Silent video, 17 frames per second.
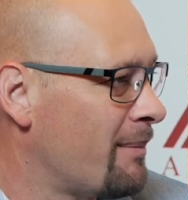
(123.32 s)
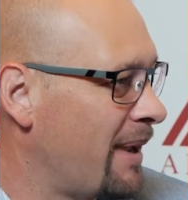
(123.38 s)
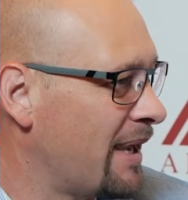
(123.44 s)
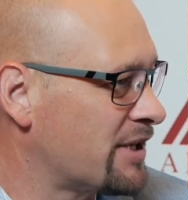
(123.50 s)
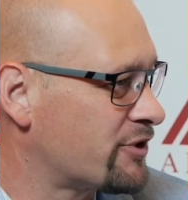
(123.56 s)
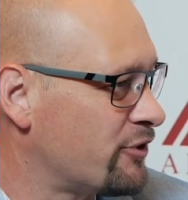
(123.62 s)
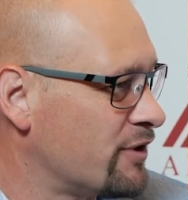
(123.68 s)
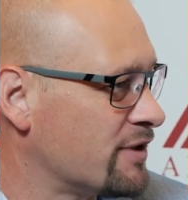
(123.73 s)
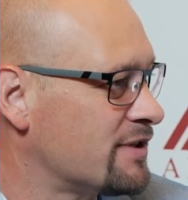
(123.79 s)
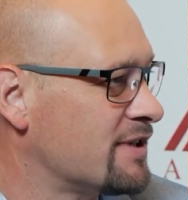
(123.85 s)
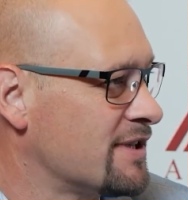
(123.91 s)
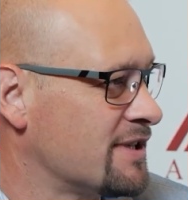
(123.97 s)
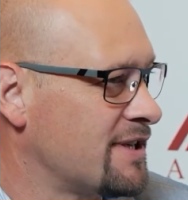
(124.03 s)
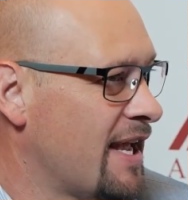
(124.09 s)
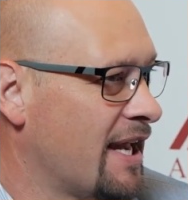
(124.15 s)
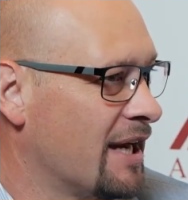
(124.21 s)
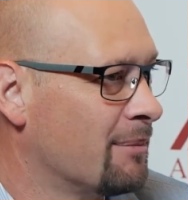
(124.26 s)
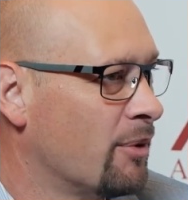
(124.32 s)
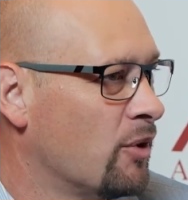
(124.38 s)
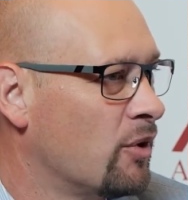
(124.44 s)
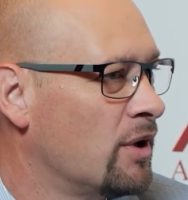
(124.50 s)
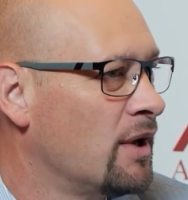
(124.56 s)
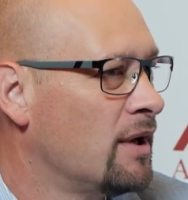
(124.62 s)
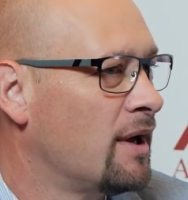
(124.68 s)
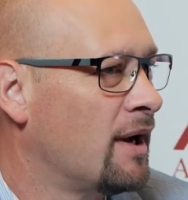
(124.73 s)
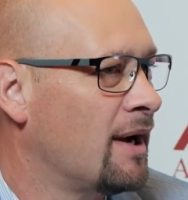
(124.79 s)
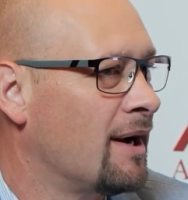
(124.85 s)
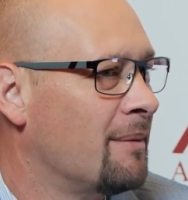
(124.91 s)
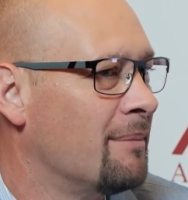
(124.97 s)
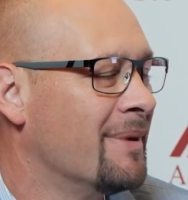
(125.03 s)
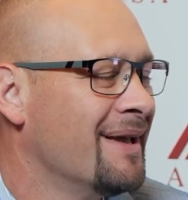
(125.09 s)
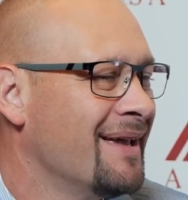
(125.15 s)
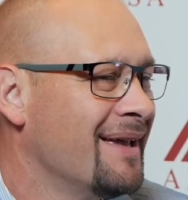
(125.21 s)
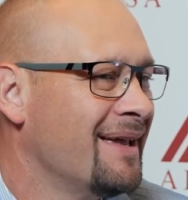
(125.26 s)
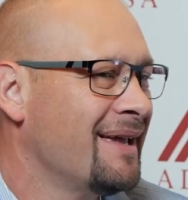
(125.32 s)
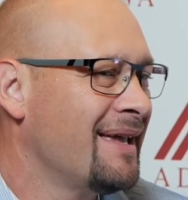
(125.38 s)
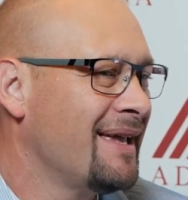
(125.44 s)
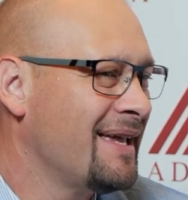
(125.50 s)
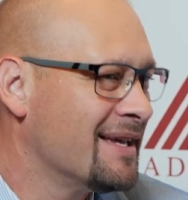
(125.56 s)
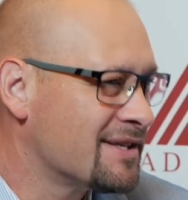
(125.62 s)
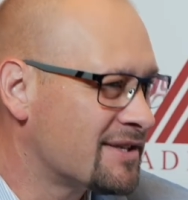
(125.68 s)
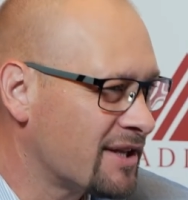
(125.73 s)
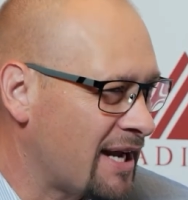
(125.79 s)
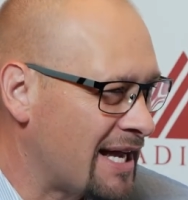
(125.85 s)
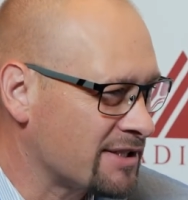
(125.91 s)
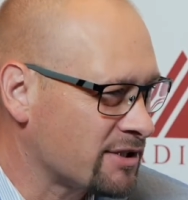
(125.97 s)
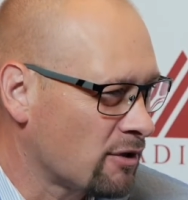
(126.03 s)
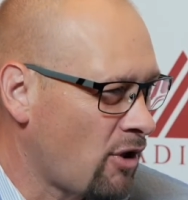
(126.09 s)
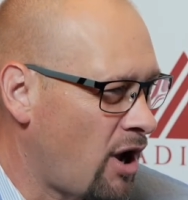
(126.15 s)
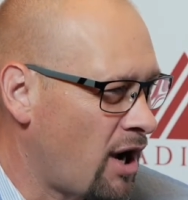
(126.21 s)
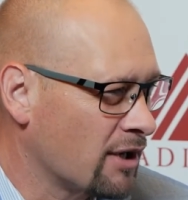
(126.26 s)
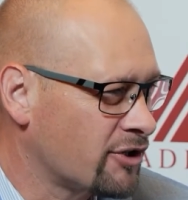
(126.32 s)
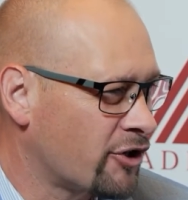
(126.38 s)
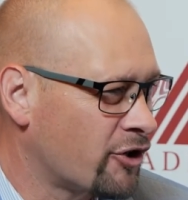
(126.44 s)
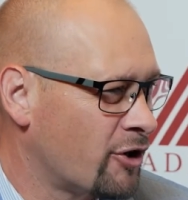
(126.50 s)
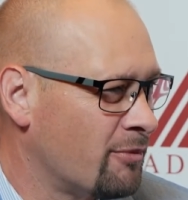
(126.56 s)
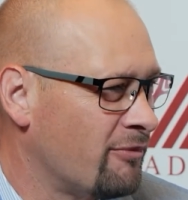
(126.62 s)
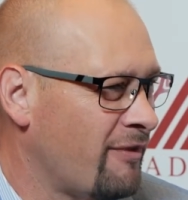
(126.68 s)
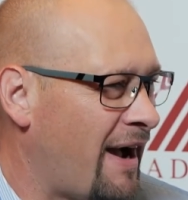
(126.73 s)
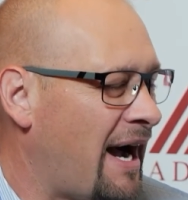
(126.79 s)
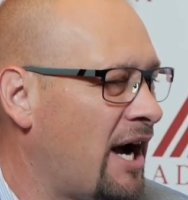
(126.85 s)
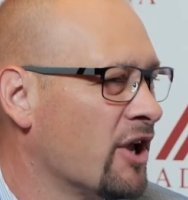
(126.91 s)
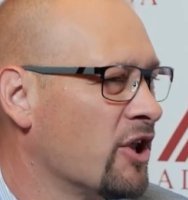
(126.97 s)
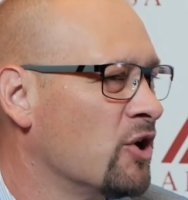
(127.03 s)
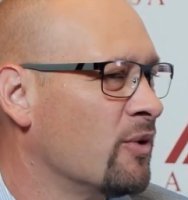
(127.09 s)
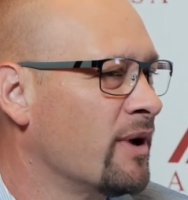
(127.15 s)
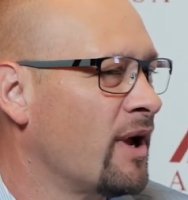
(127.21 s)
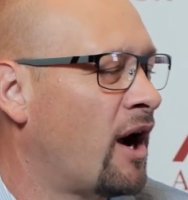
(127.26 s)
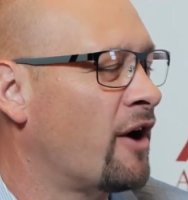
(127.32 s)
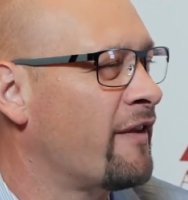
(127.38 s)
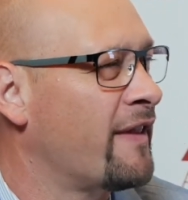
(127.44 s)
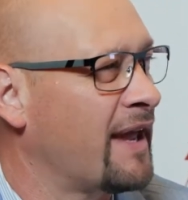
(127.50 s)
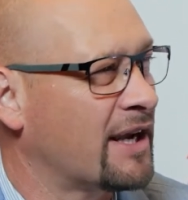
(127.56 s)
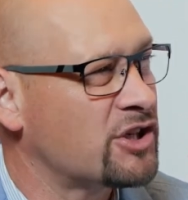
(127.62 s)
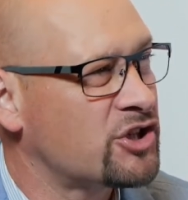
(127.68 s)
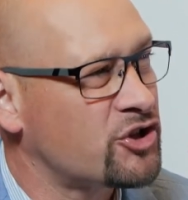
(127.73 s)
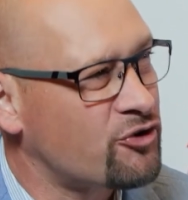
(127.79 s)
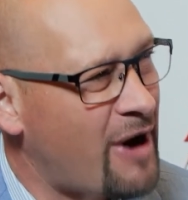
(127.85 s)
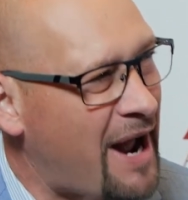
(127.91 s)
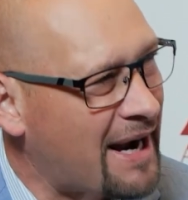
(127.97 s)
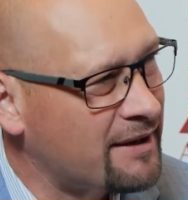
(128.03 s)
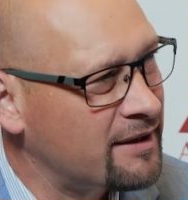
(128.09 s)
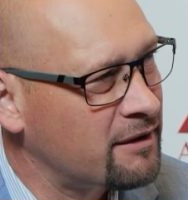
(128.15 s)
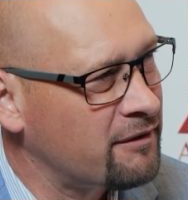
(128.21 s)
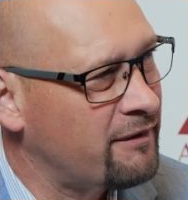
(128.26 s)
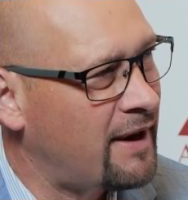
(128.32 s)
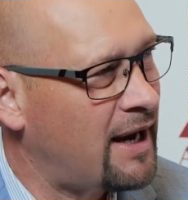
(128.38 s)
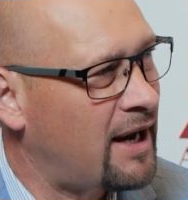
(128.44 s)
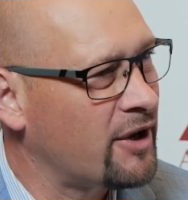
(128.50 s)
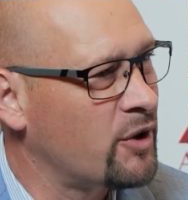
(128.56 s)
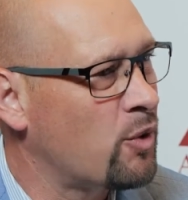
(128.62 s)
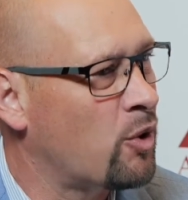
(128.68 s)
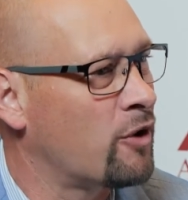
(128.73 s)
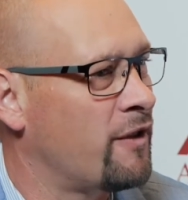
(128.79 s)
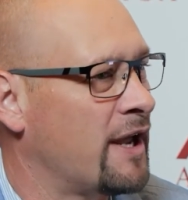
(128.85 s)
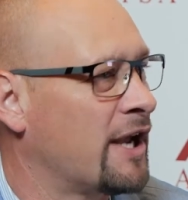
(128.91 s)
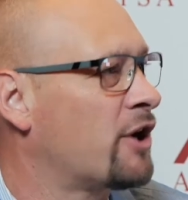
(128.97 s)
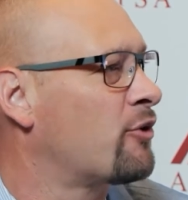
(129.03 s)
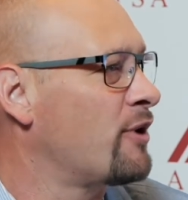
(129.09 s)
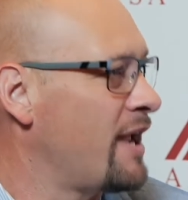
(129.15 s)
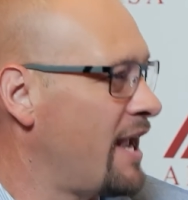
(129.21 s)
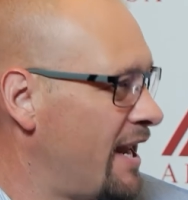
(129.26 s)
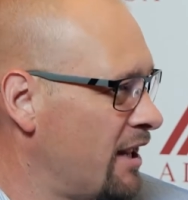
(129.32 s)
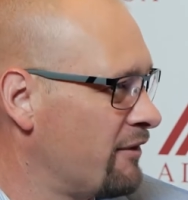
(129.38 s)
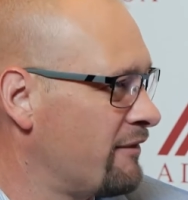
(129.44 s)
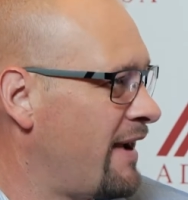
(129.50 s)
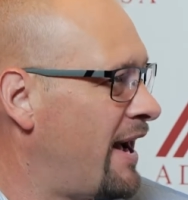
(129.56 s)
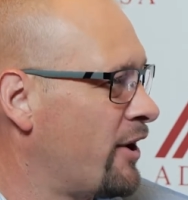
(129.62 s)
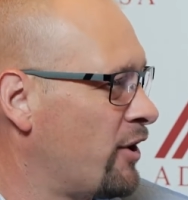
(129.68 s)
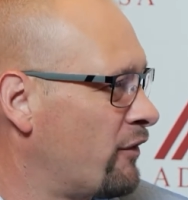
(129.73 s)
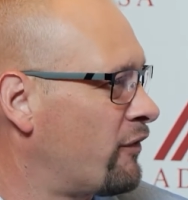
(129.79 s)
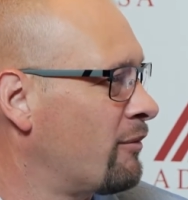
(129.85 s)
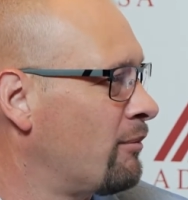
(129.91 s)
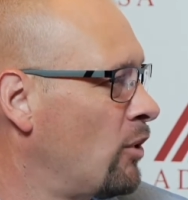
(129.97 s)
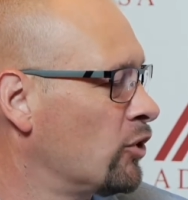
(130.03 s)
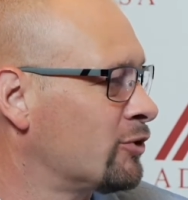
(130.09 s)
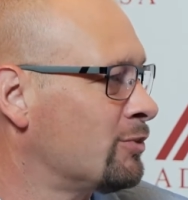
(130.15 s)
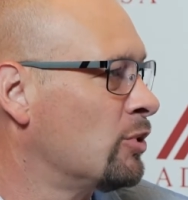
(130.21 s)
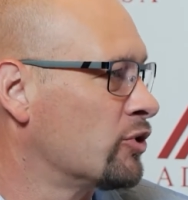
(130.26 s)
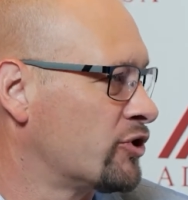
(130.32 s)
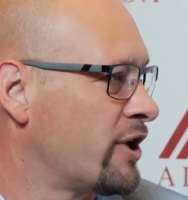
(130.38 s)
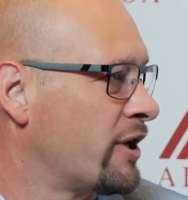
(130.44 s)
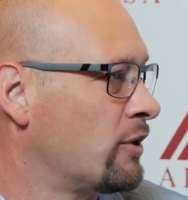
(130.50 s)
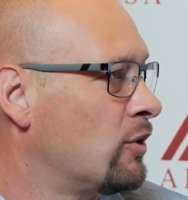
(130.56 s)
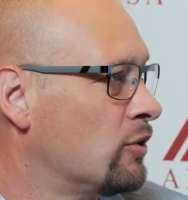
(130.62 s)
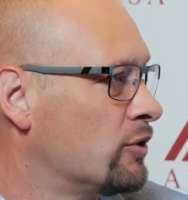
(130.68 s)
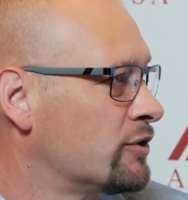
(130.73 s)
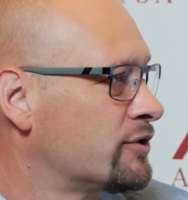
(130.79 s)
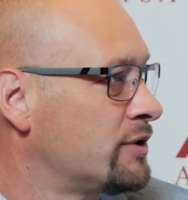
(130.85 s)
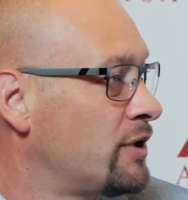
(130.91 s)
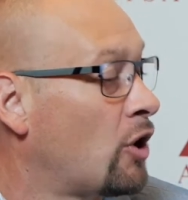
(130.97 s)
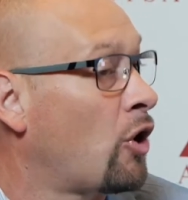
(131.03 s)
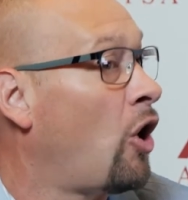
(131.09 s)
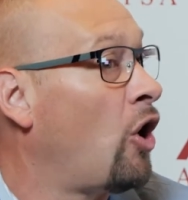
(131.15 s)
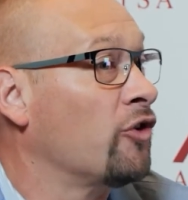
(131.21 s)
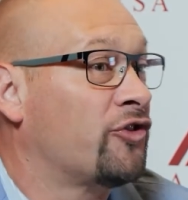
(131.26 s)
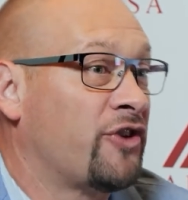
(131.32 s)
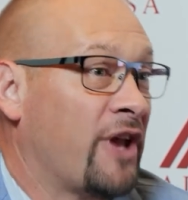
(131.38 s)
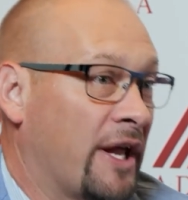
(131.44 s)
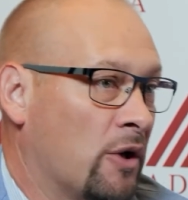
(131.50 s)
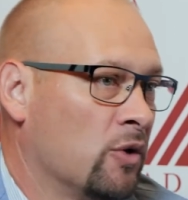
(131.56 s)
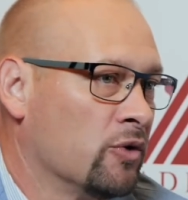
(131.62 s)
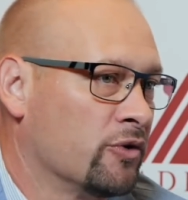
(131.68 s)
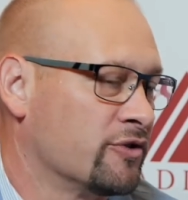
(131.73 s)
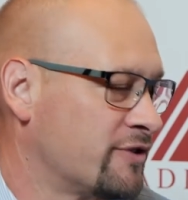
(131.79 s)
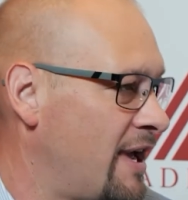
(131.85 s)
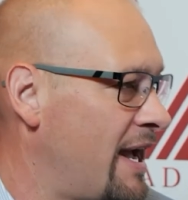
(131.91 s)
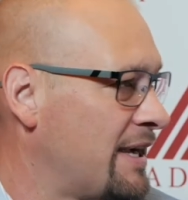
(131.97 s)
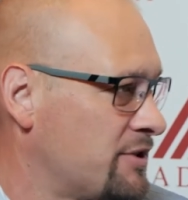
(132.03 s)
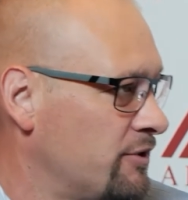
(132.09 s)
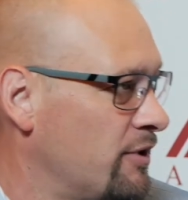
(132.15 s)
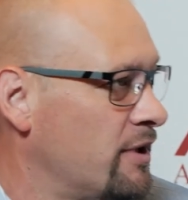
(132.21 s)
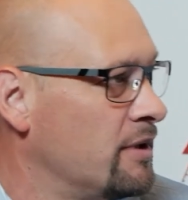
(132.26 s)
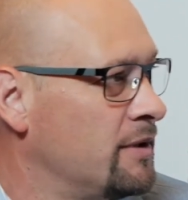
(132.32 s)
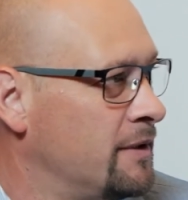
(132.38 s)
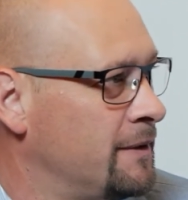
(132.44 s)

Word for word: to make sure it's sustainable. Um, is it has a long-term value? Are they extracting value or are they creating value for multiple shareholders or all stakeholders actually?